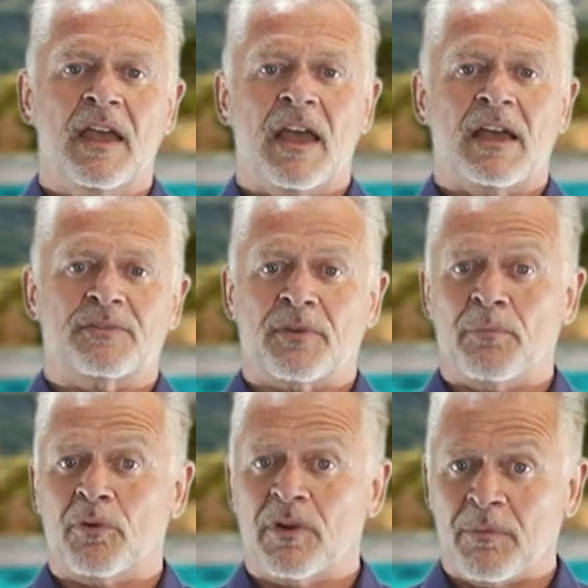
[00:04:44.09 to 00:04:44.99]
as
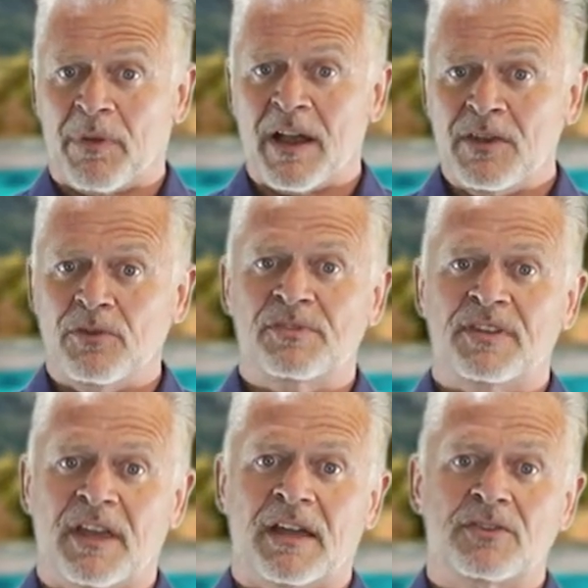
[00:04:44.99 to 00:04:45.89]
reported by
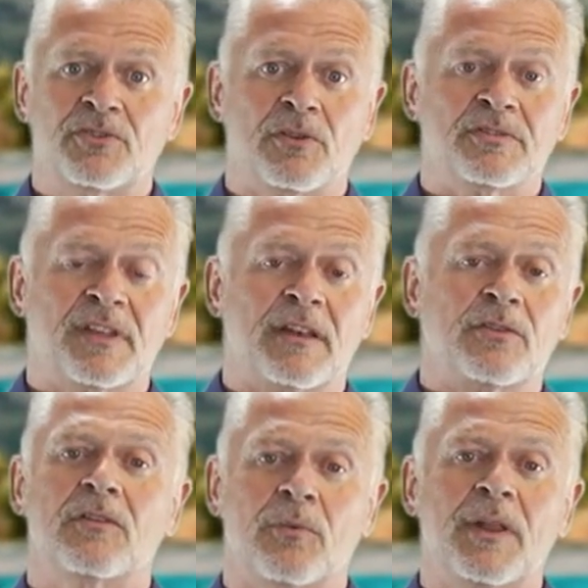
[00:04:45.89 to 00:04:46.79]
UCN, shows
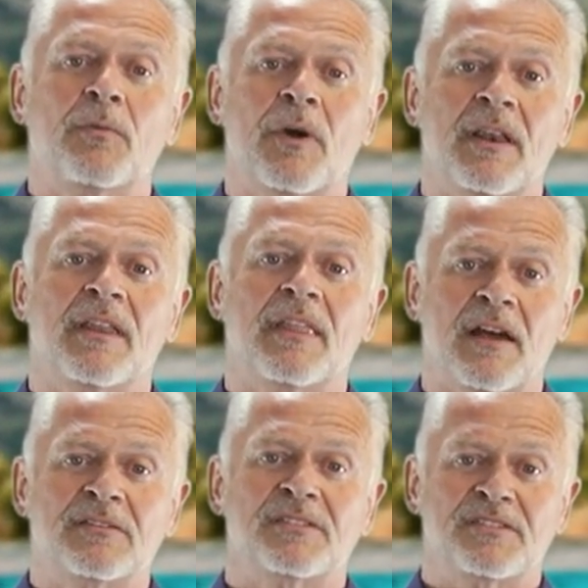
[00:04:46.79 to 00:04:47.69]
that
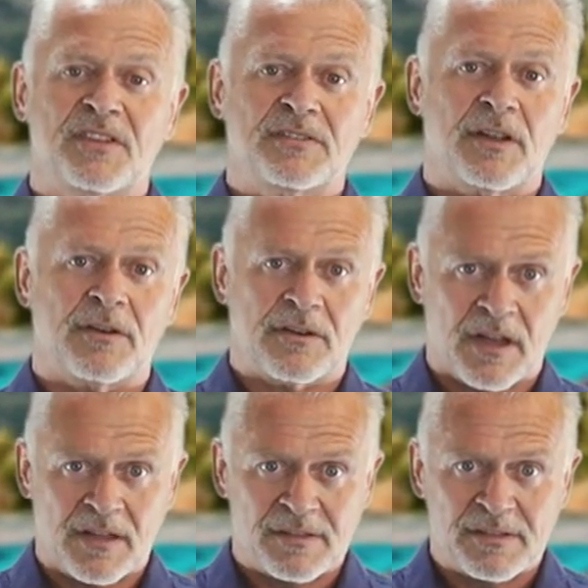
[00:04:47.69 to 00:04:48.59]
21,600
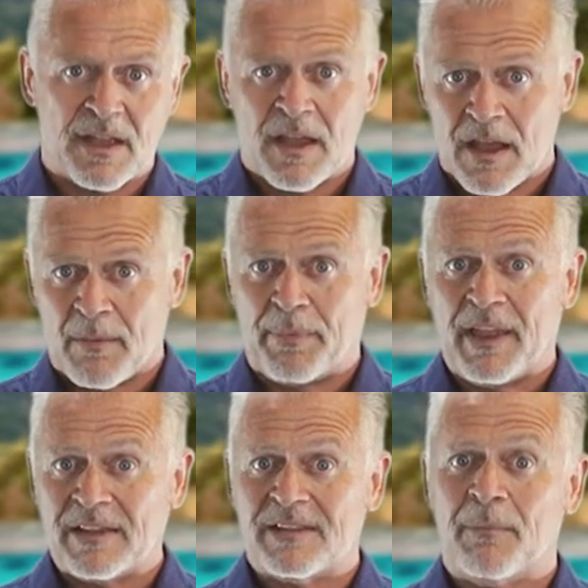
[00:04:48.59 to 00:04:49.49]
tons of
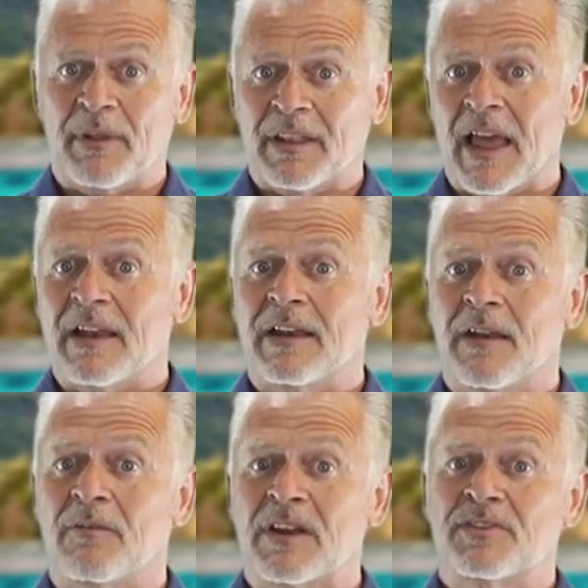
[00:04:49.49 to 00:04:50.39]
pinks have been landed
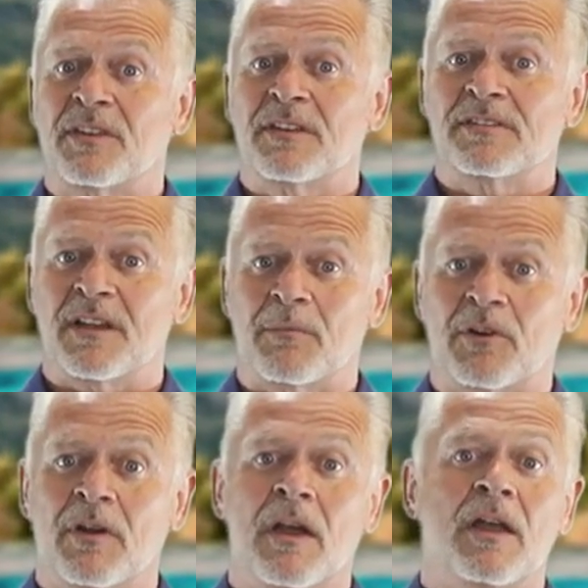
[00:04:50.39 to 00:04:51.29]
in Russia this summer,